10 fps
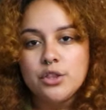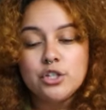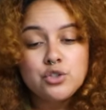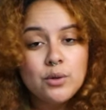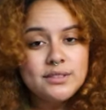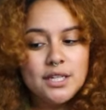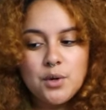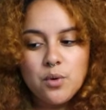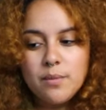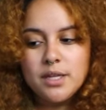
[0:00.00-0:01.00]
the
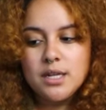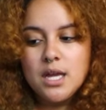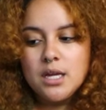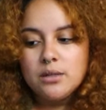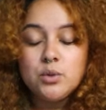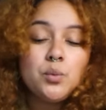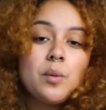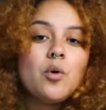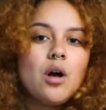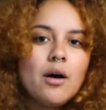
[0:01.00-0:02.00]
short-sighted woman, who we
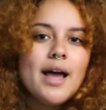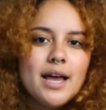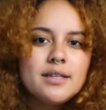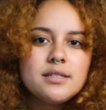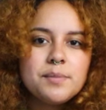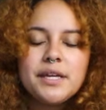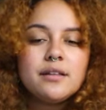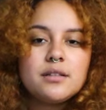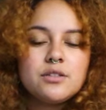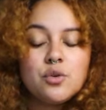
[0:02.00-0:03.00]
will call S
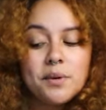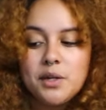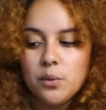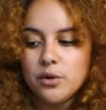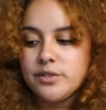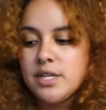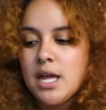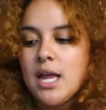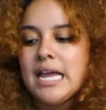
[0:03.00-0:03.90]
because it's too many words,